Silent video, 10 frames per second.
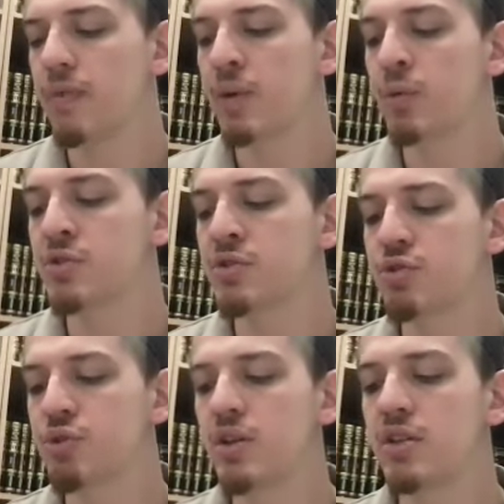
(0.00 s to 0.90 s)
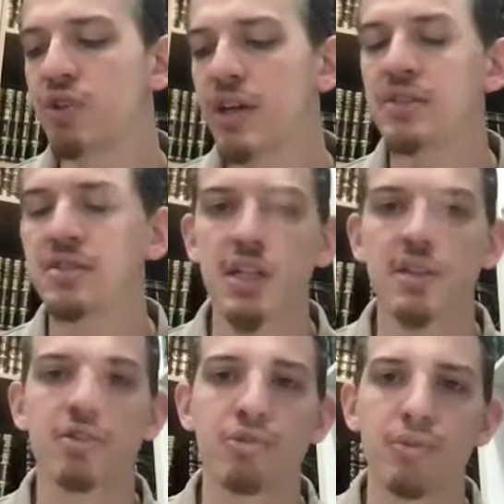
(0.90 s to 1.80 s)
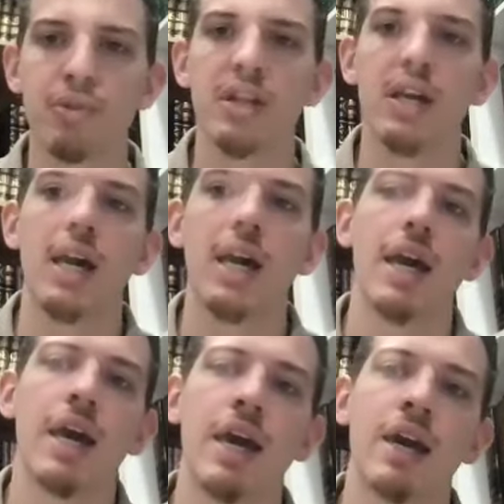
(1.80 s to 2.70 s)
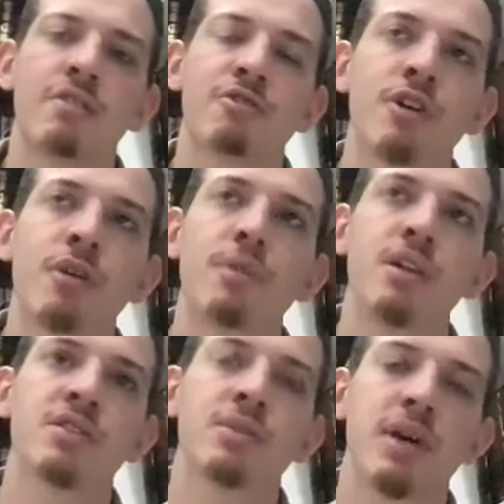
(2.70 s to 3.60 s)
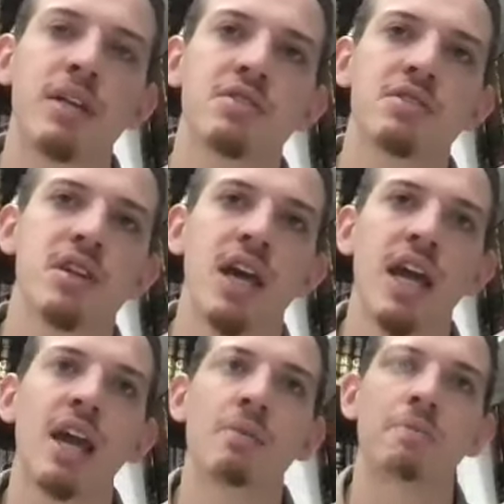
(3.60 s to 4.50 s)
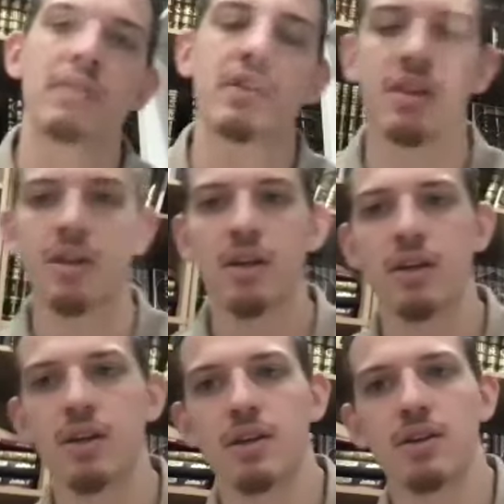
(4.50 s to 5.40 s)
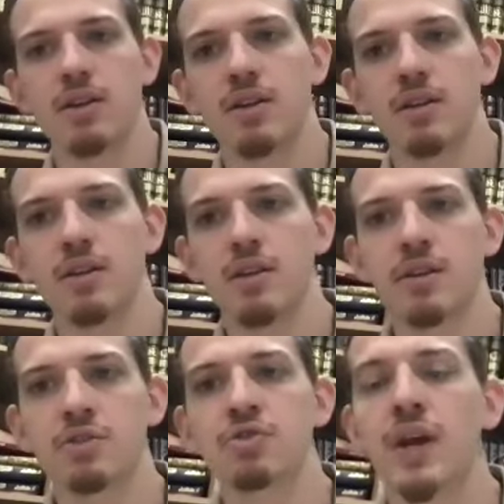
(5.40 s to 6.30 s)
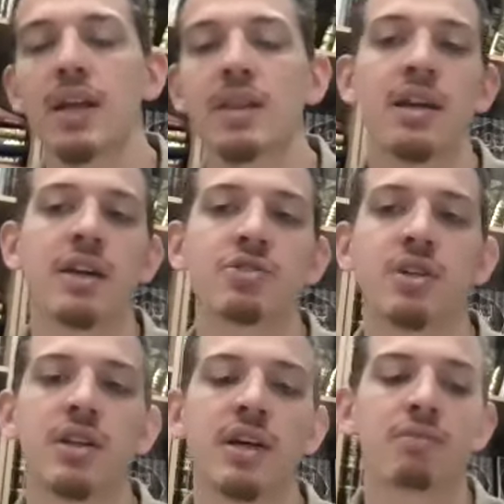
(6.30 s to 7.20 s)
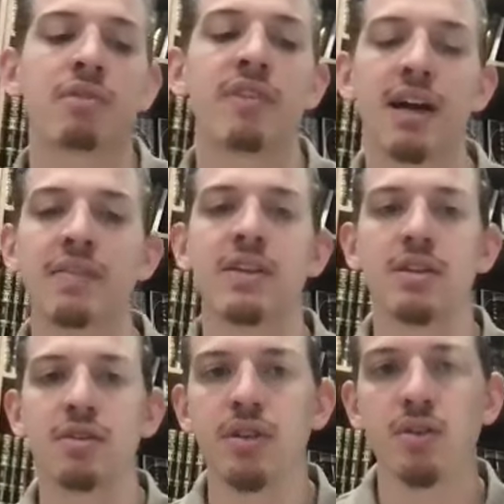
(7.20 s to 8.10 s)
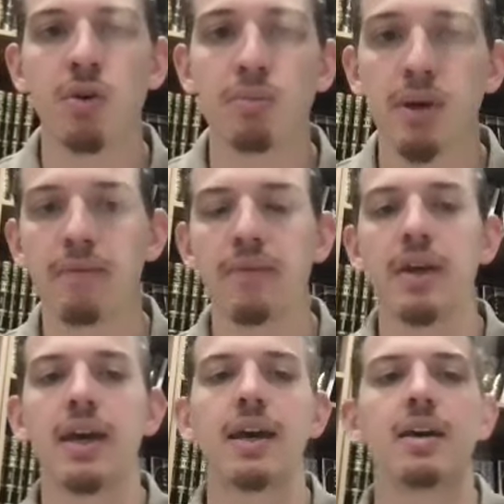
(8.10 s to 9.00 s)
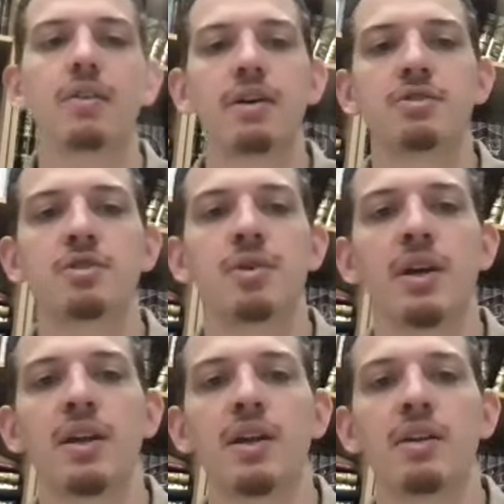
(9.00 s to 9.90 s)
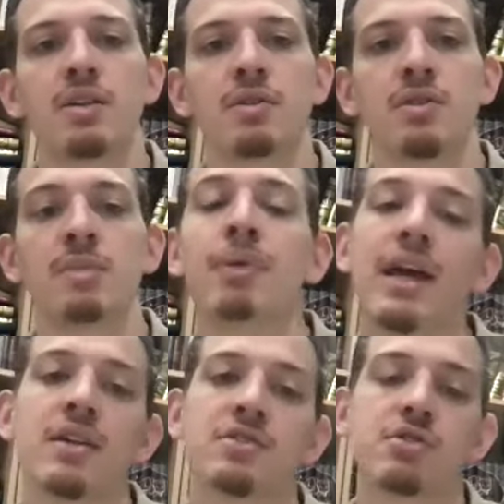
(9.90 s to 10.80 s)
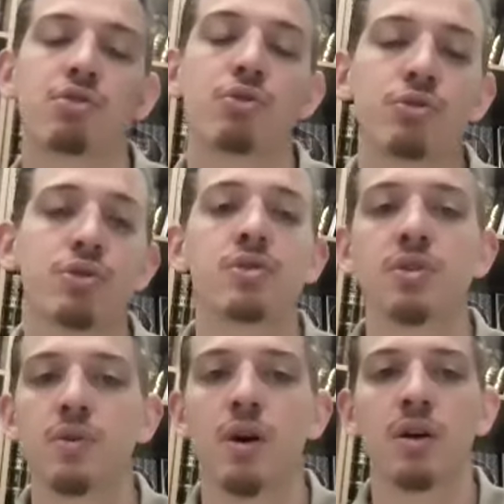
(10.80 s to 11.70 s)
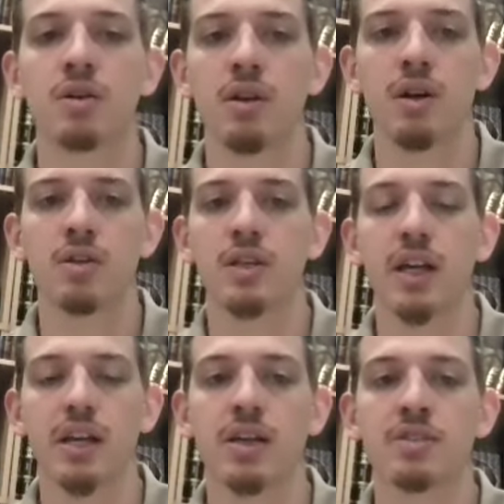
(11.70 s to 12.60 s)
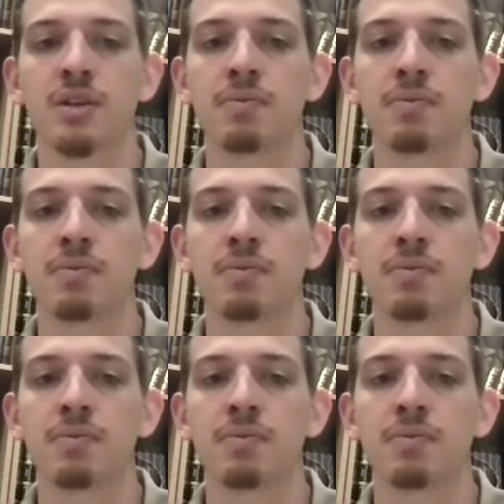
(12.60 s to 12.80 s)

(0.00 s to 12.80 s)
was truly trying to seek the truth. And from these debates came the strength and actually like reviving the ummah. And so debate is crucial to our deen. It's